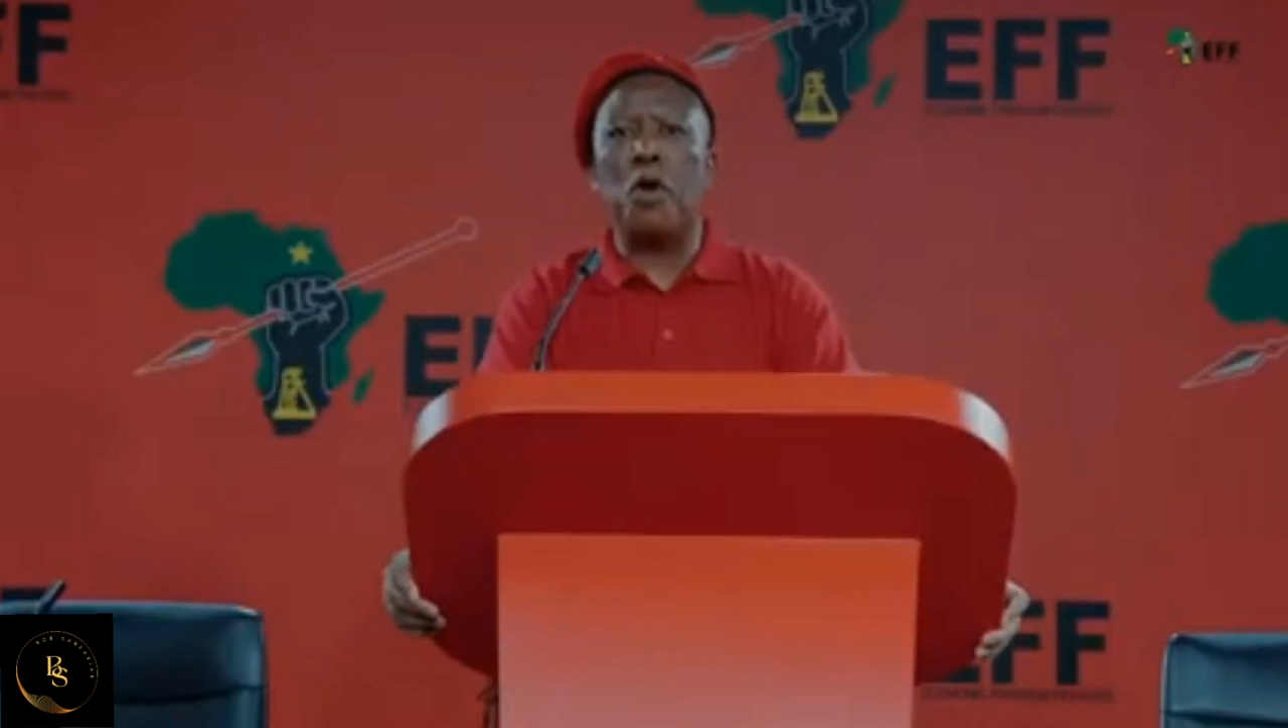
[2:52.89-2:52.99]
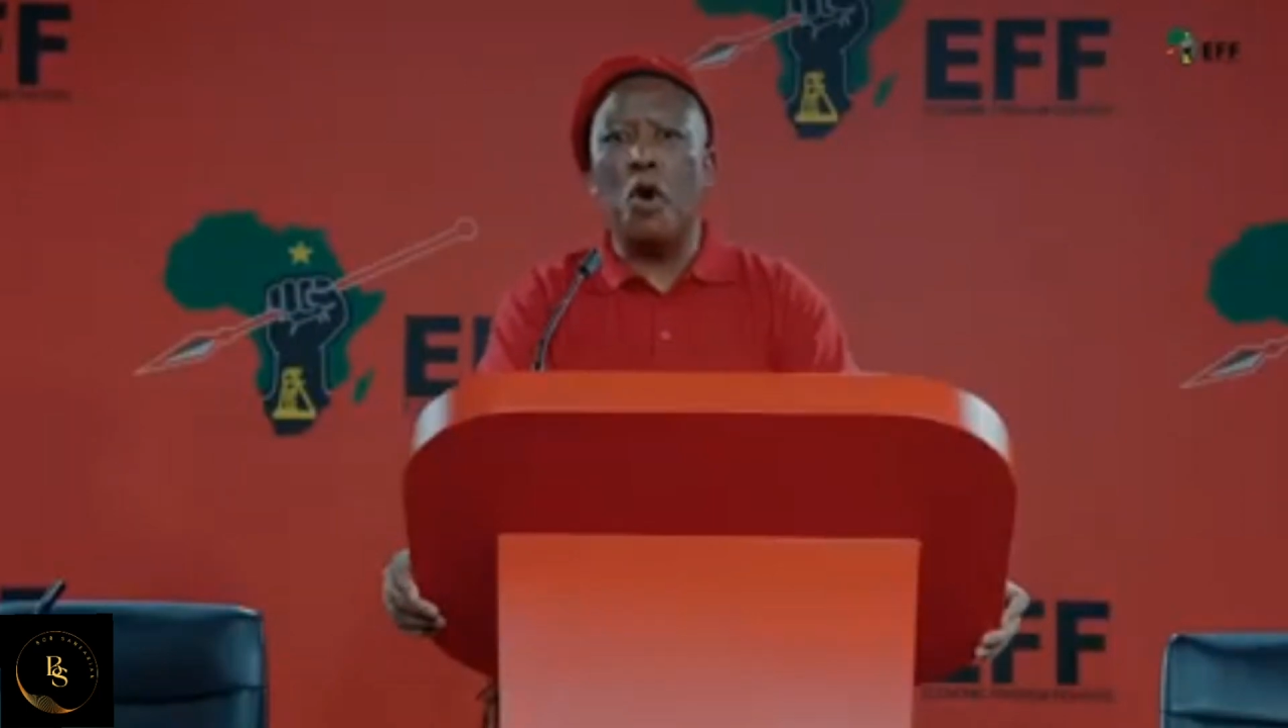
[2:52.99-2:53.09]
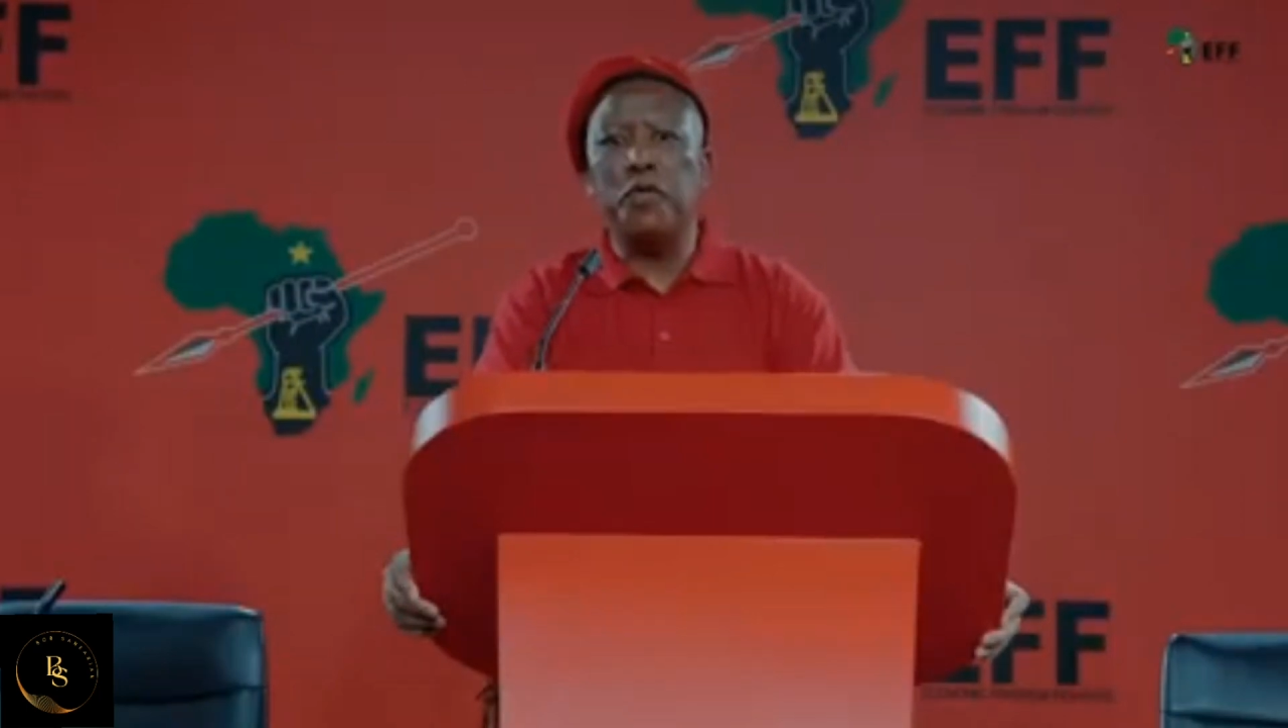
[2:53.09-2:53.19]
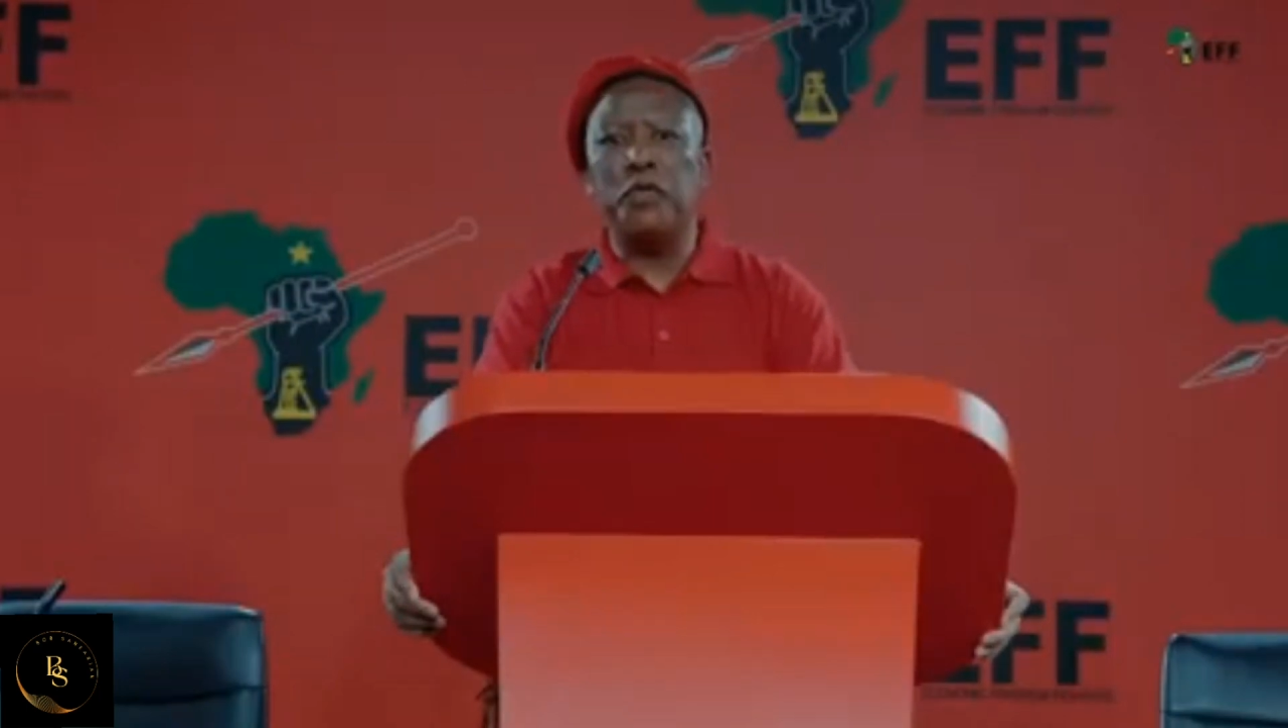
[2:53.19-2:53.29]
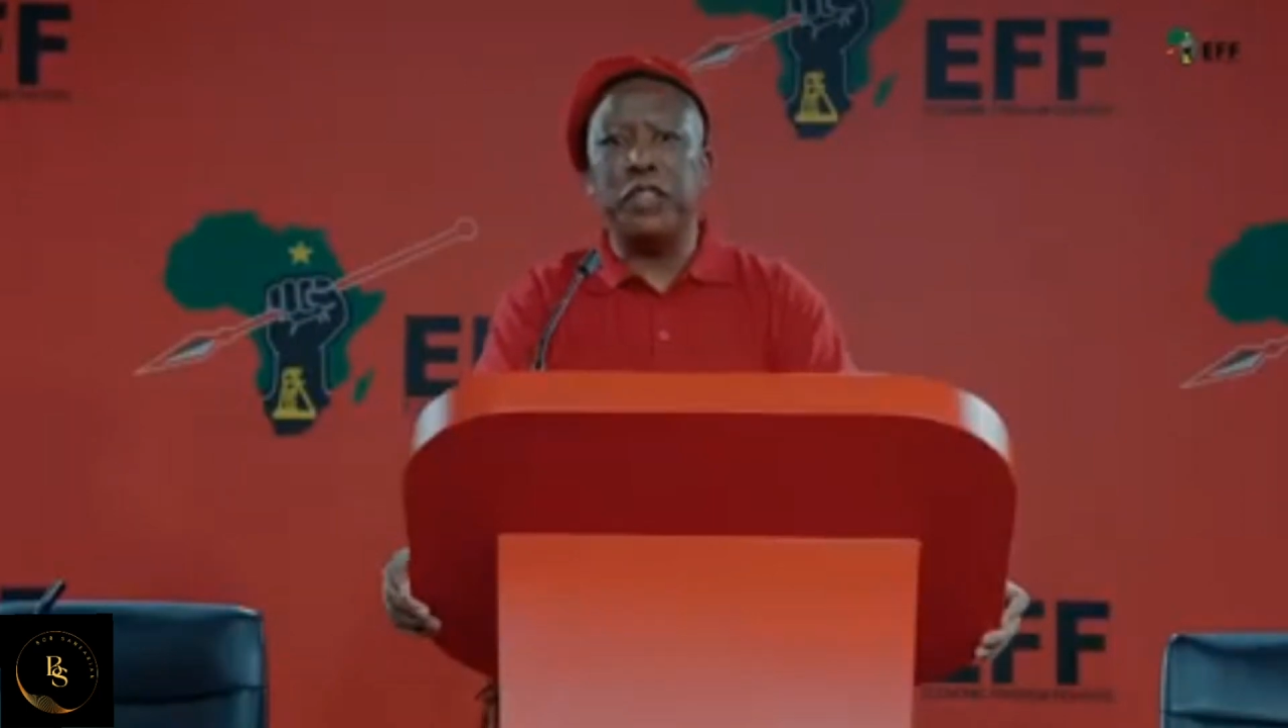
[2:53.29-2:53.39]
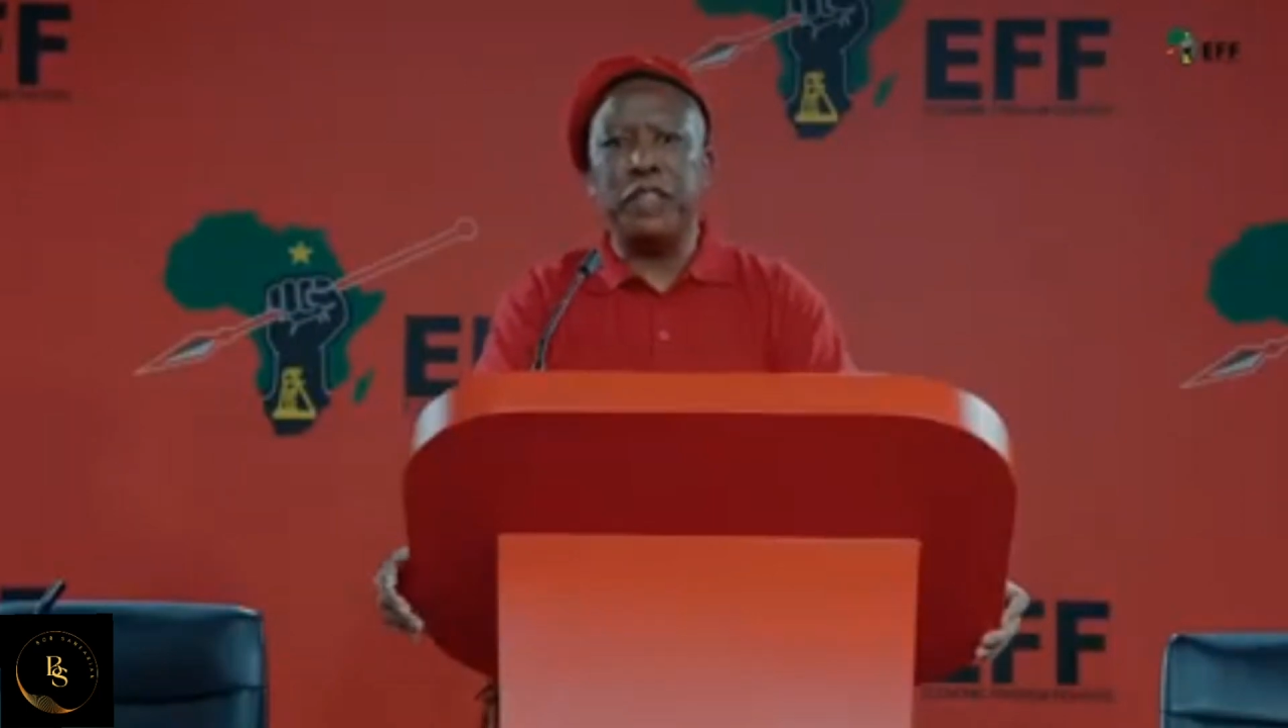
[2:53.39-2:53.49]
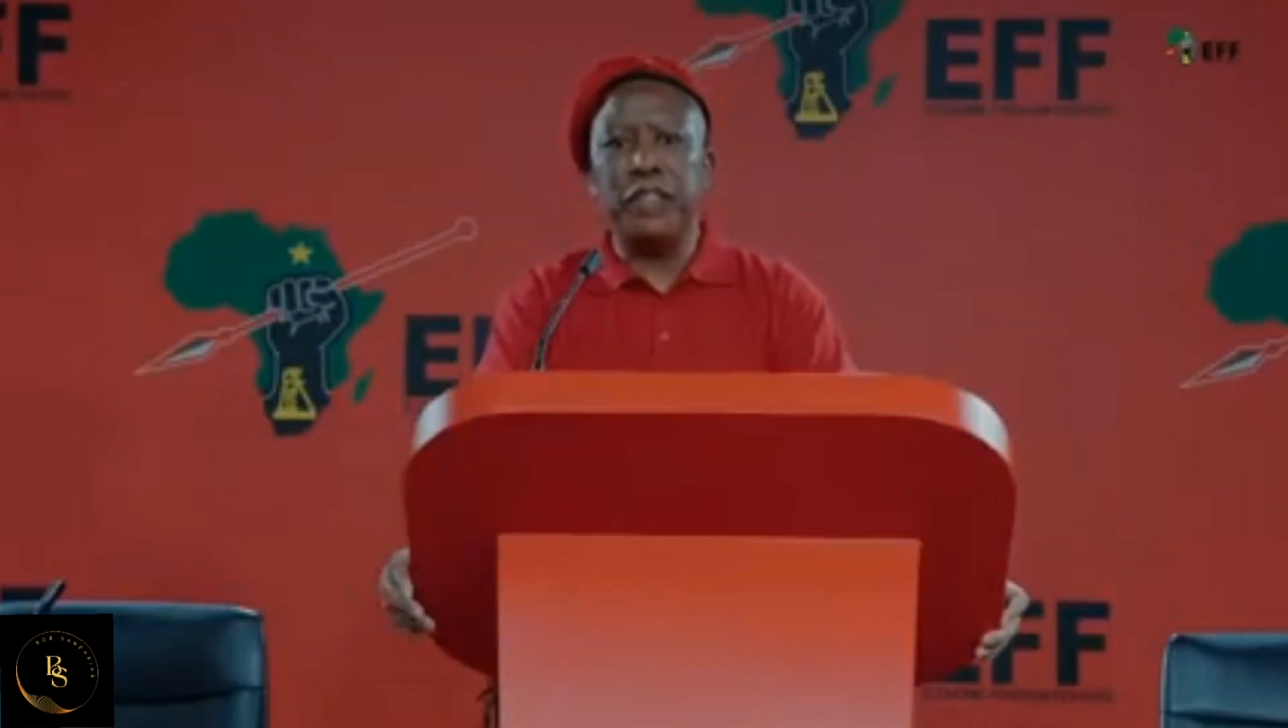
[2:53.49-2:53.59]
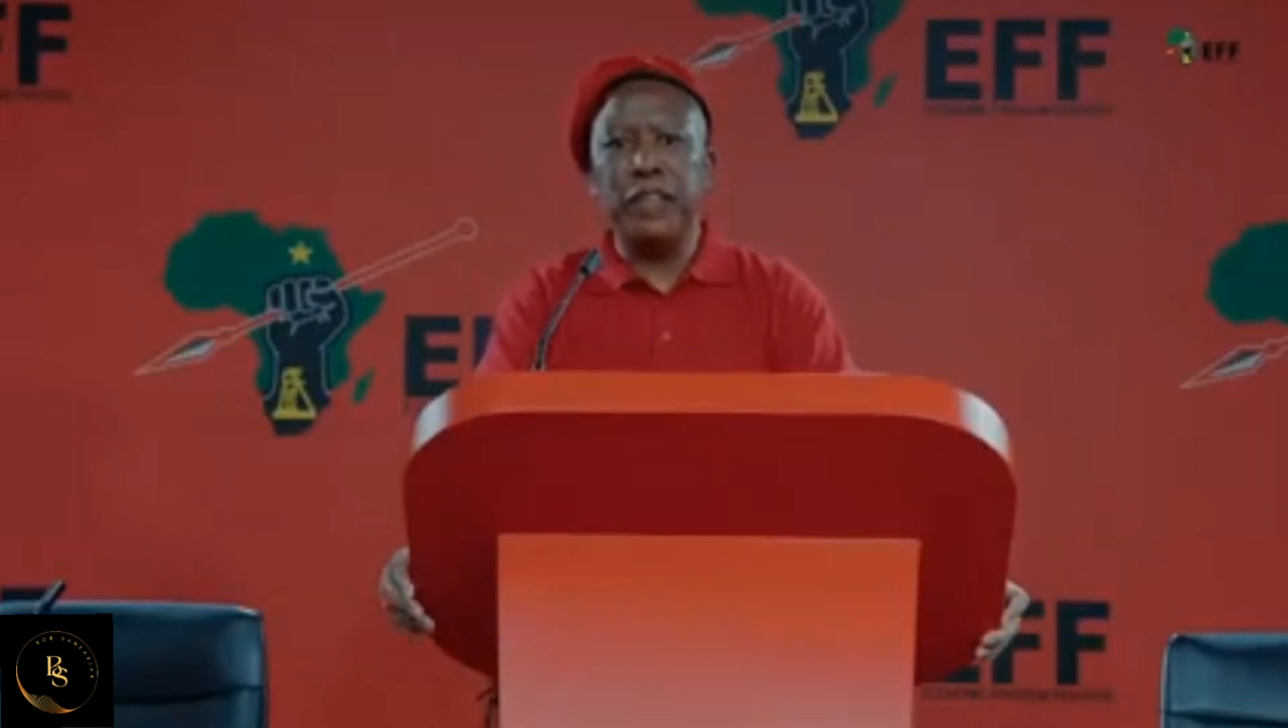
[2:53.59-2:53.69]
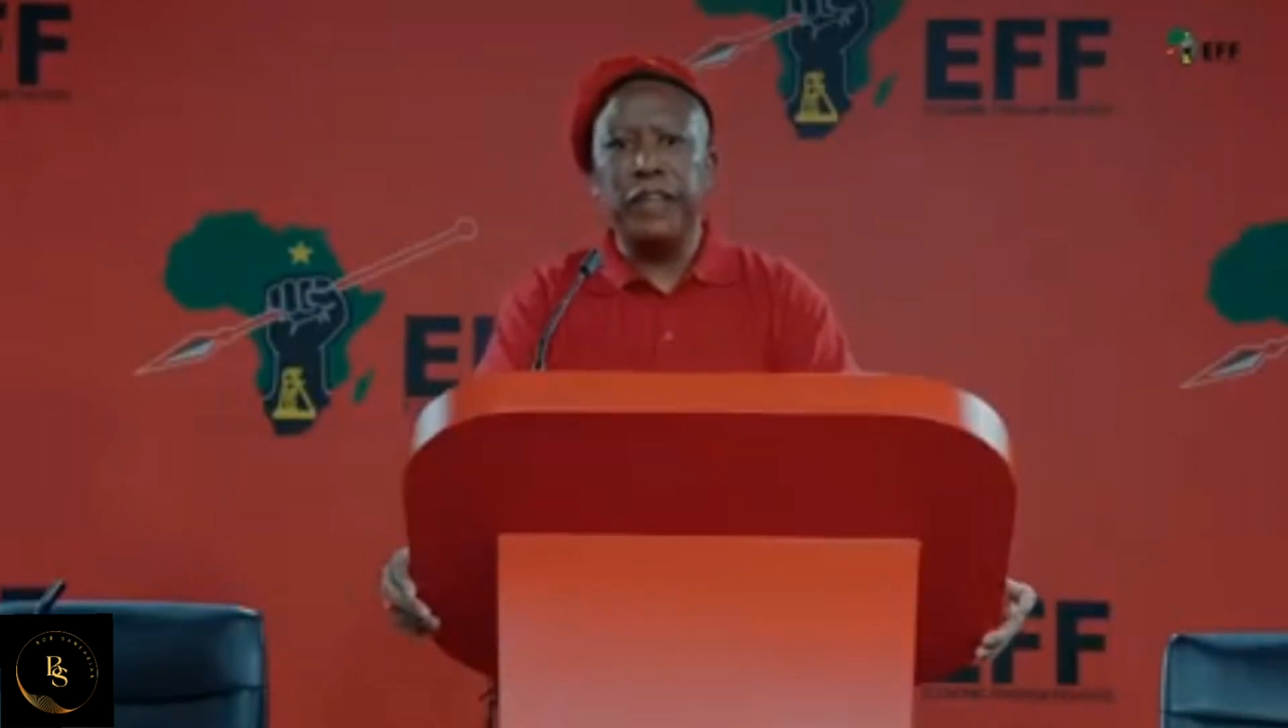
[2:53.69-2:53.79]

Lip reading: office.